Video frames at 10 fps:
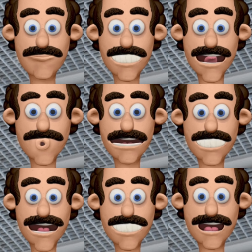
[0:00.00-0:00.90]

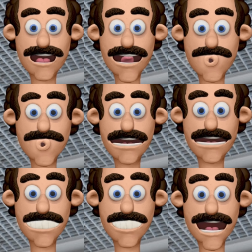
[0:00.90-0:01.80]
promoting natural
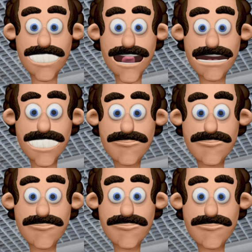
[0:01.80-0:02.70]
cooling and ventilation.